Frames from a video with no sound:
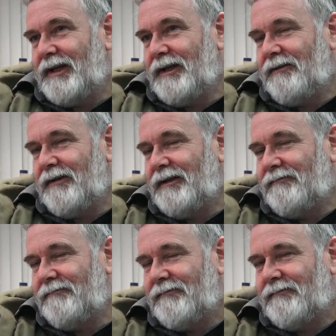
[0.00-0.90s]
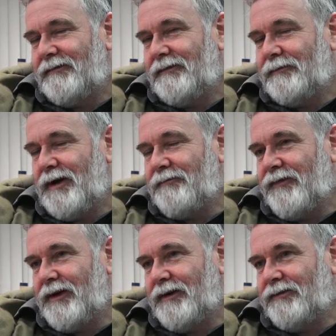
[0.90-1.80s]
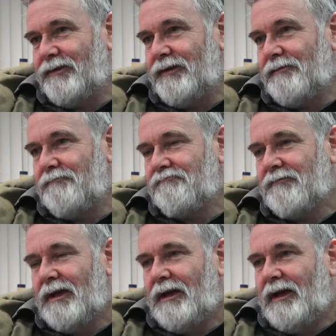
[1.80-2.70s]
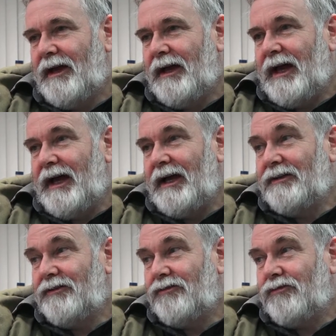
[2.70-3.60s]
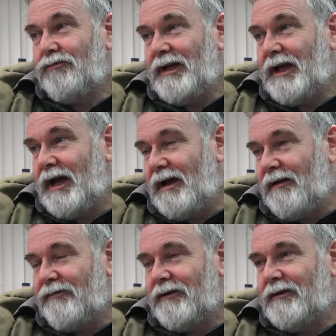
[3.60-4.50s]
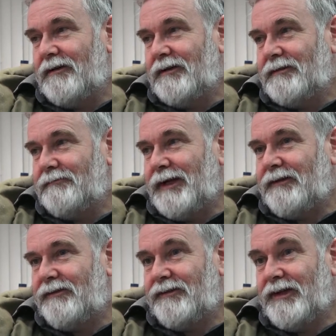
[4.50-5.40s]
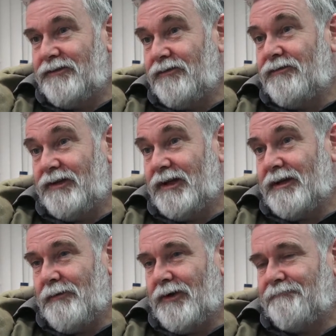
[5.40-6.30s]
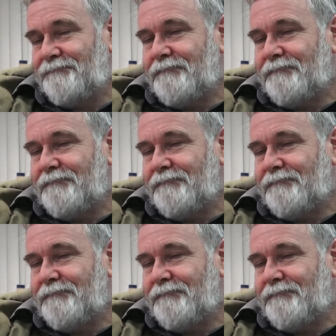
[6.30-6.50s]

here in Department of Archaeology at Durham. And we have uh, about 10 students a year come on it.